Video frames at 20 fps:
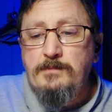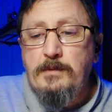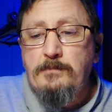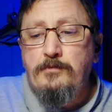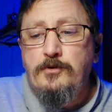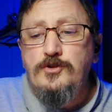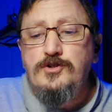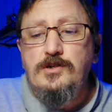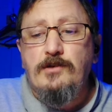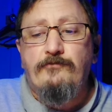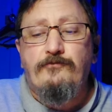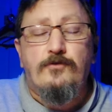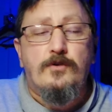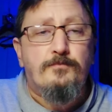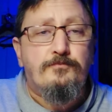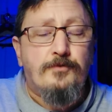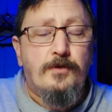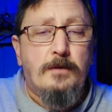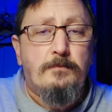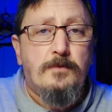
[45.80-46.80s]
pushing for
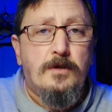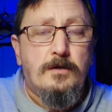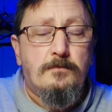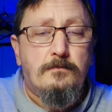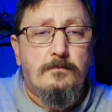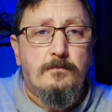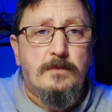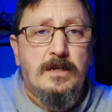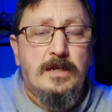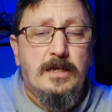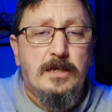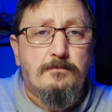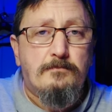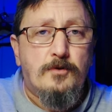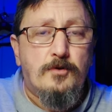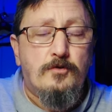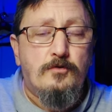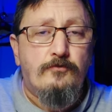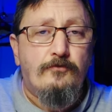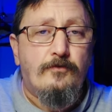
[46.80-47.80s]
a Premier League
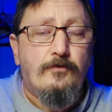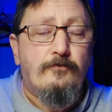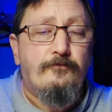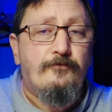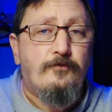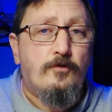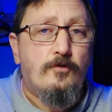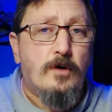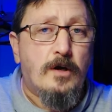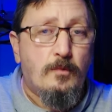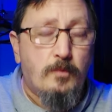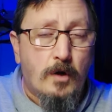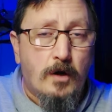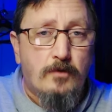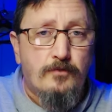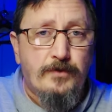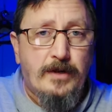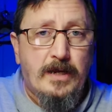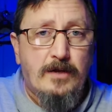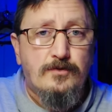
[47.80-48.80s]
move for a
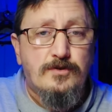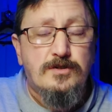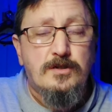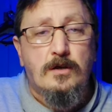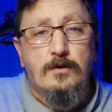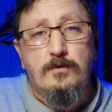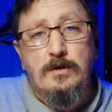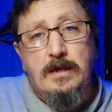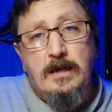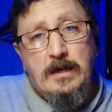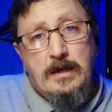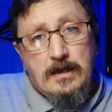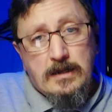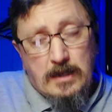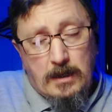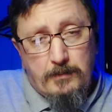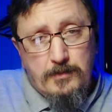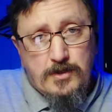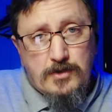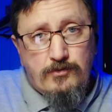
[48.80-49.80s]
while now. So
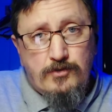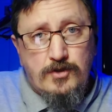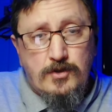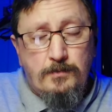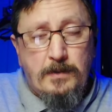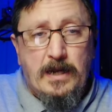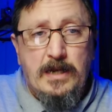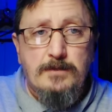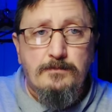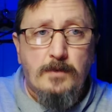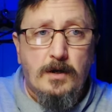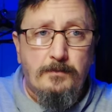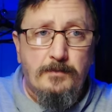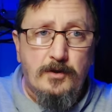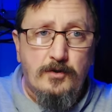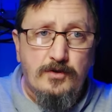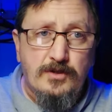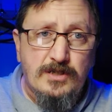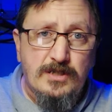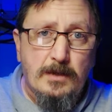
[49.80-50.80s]
coming to Crystal Palace might
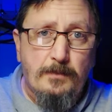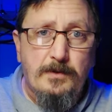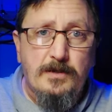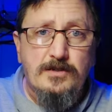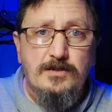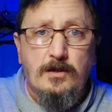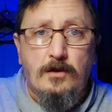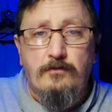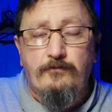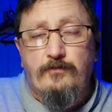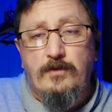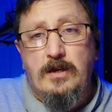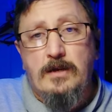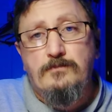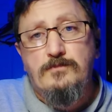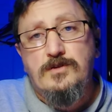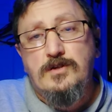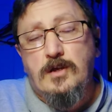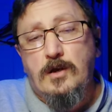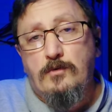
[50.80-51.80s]
be a good stepping stone for
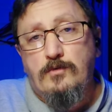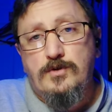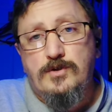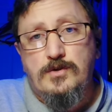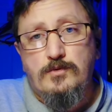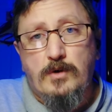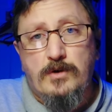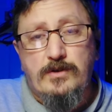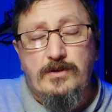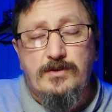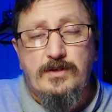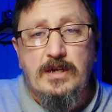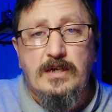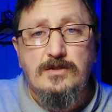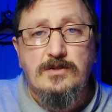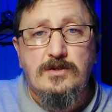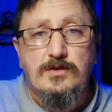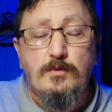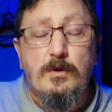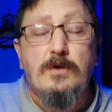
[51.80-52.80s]
him to go on to other
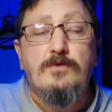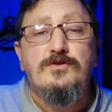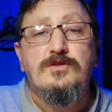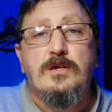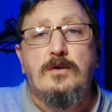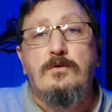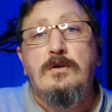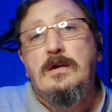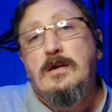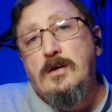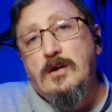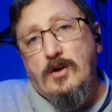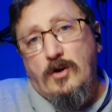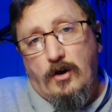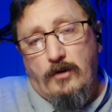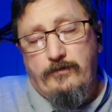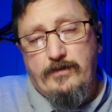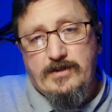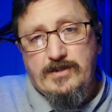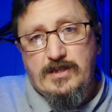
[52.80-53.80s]
things as well. So
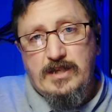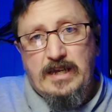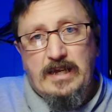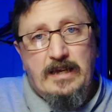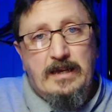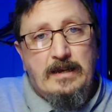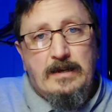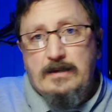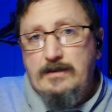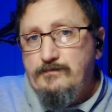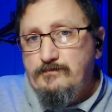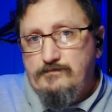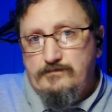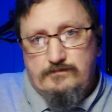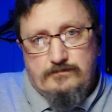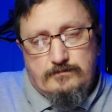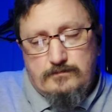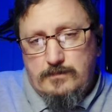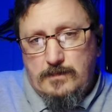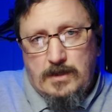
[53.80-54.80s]
obviously,
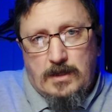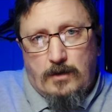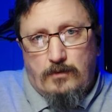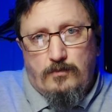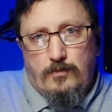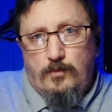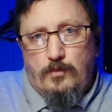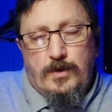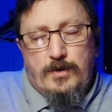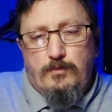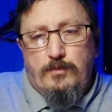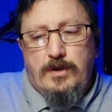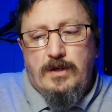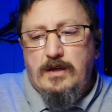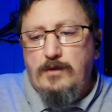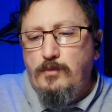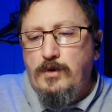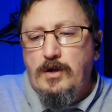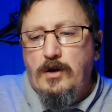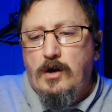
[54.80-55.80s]
you know,
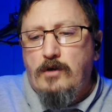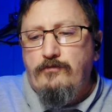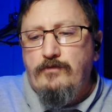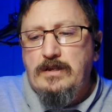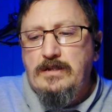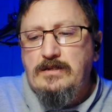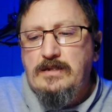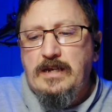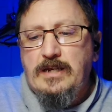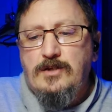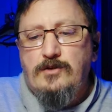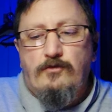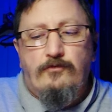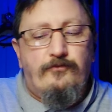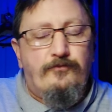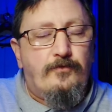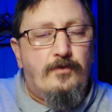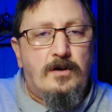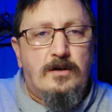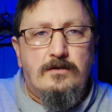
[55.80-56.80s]
we are in need
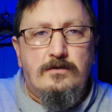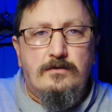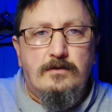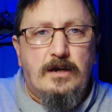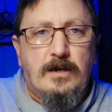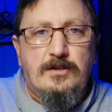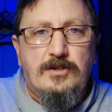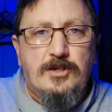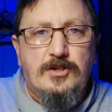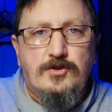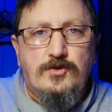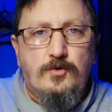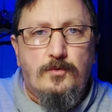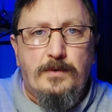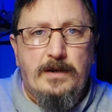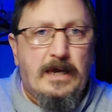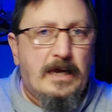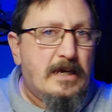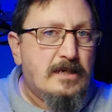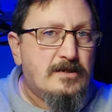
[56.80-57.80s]
of additional
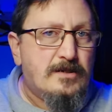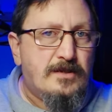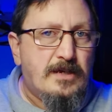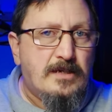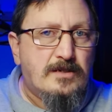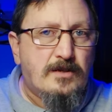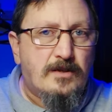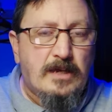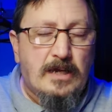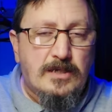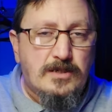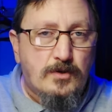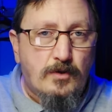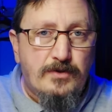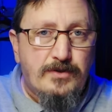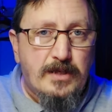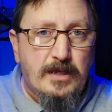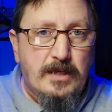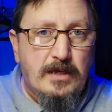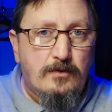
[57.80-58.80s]
players and things like that, so
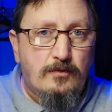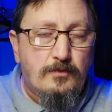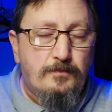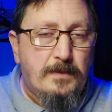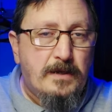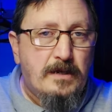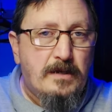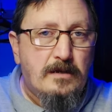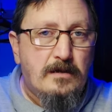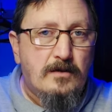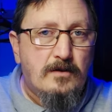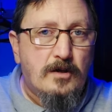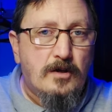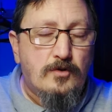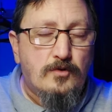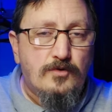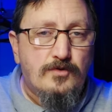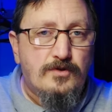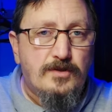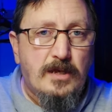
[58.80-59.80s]
I think it would be
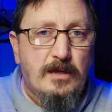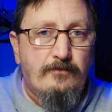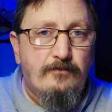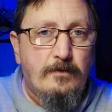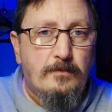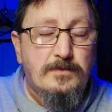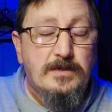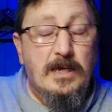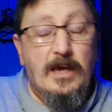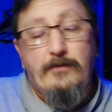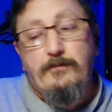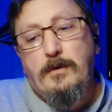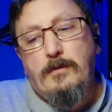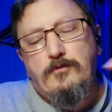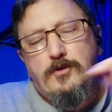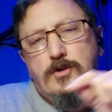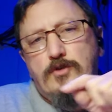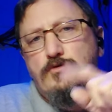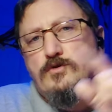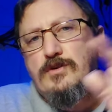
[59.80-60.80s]
a good thing for him to have. But
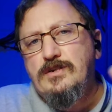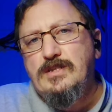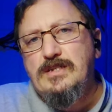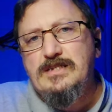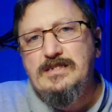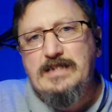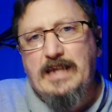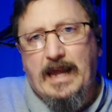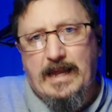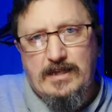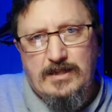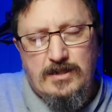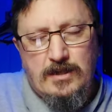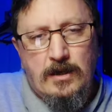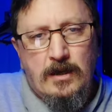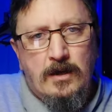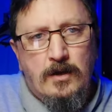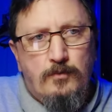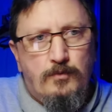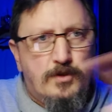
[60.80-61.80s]
I'm going at the stats,
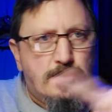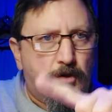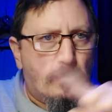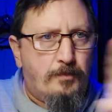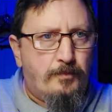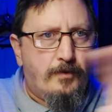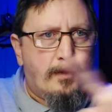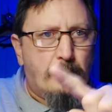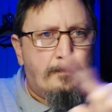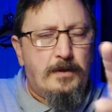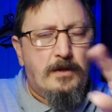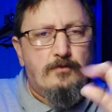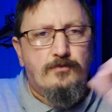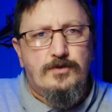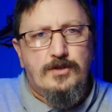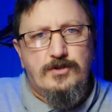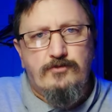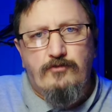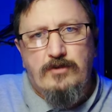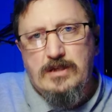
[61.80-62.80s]
which I'll put up here
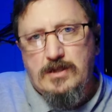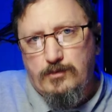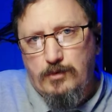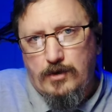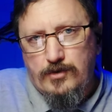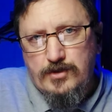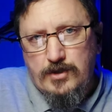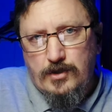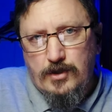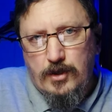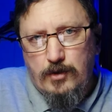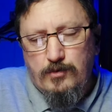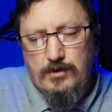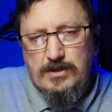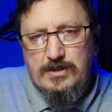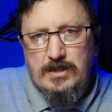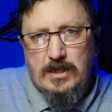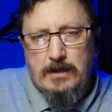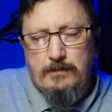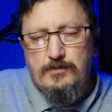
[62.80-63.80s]
on the screen as well, so that you
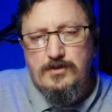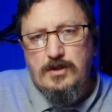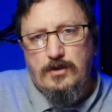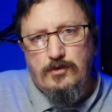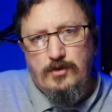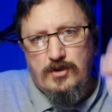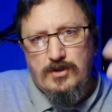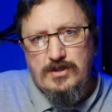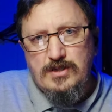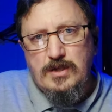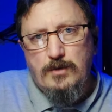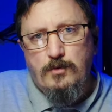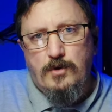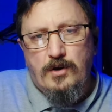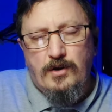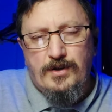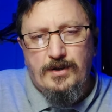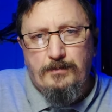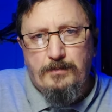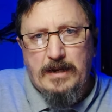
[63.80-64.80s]
can see him, so you can see
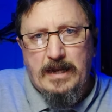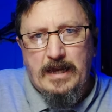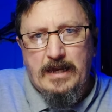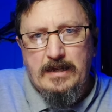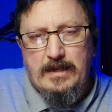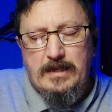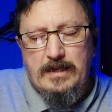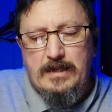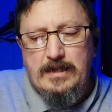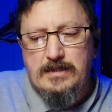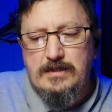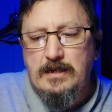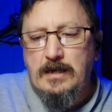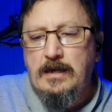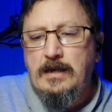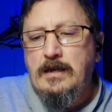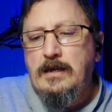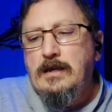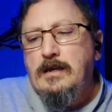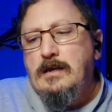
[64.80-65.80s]
what kind of player he is.
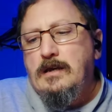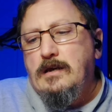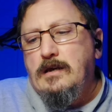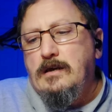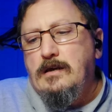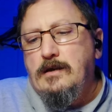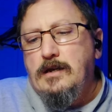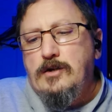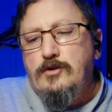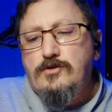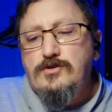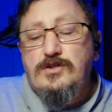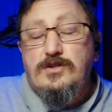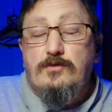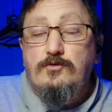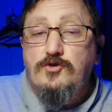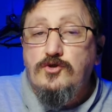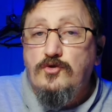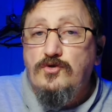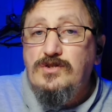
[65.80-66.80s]
It looks as
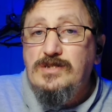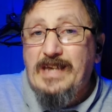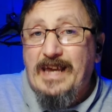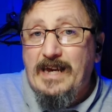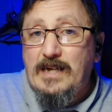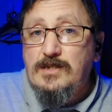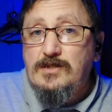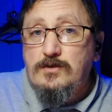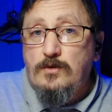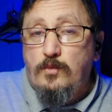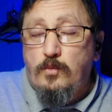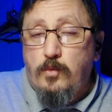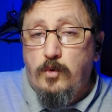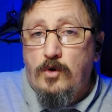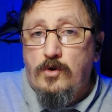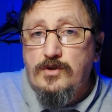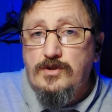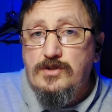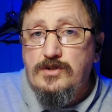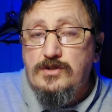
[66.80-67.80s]
though John Textor
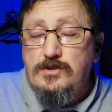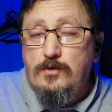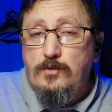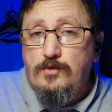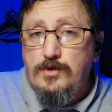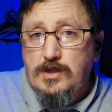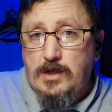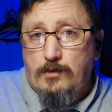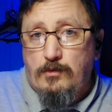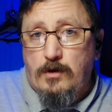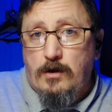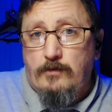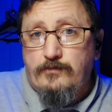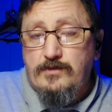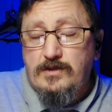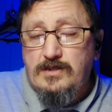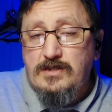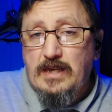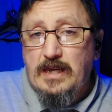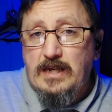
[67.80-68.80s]
was also
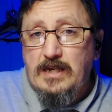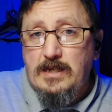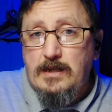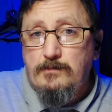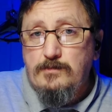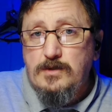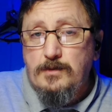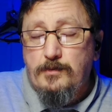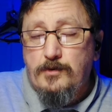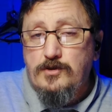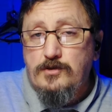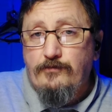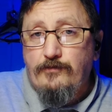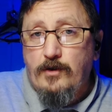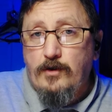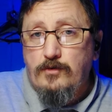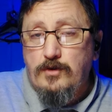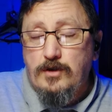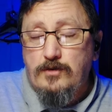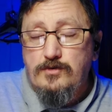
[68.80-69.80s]
after taking him to
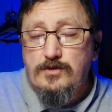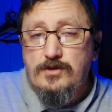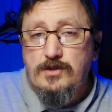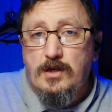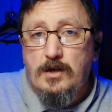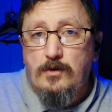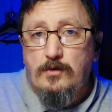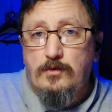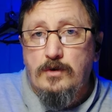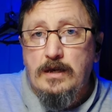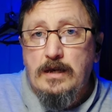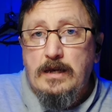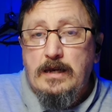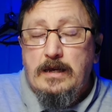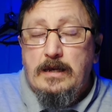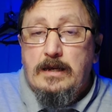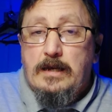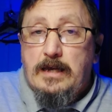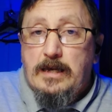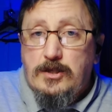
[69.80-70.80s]
Botafogo, so
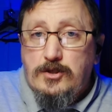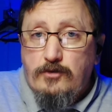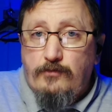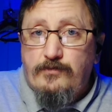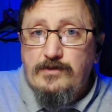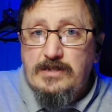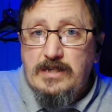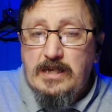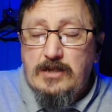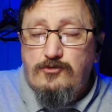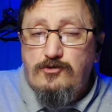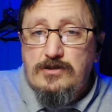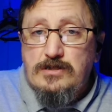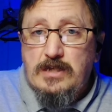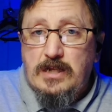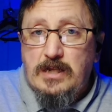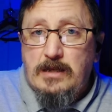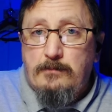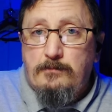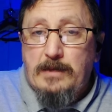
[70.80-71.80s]
he's obviously
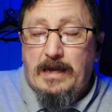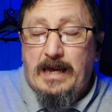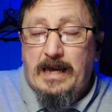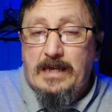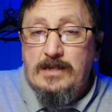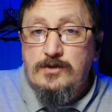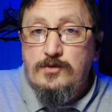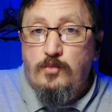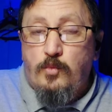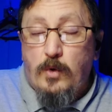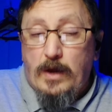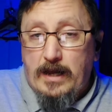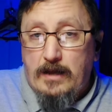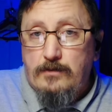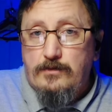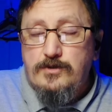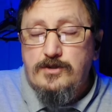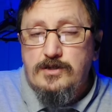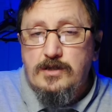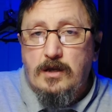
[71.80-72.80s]
interested in him as
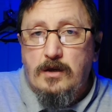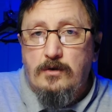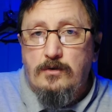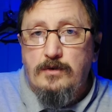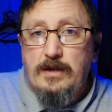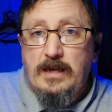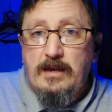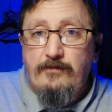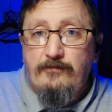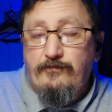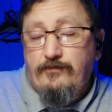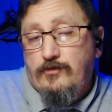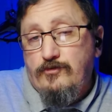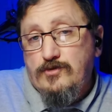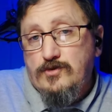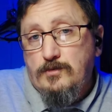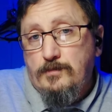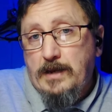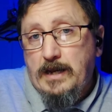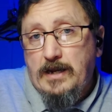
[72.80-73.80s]
well. So if
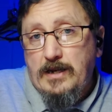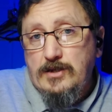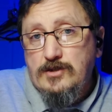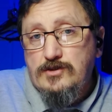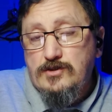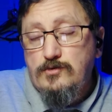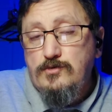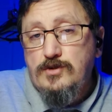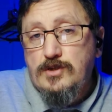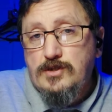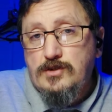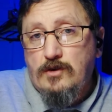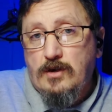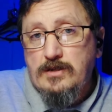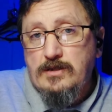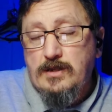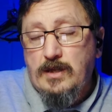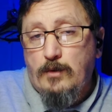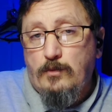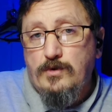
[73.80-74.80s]
Crystal Palace do
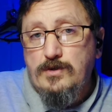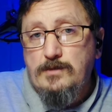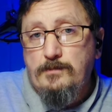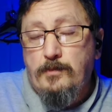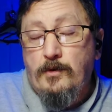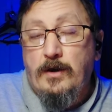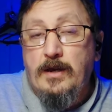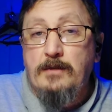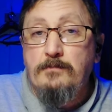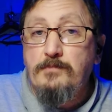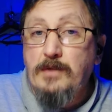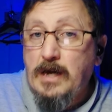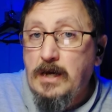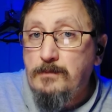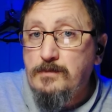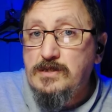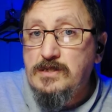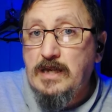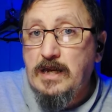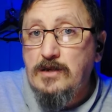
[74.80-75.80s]
decide that they want to buy him,
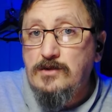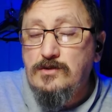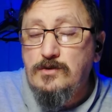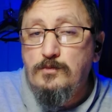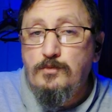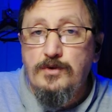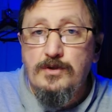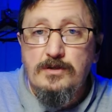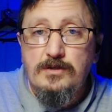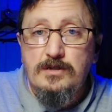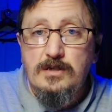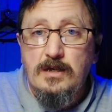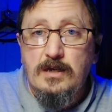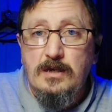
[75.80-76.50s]
perhaps Textor would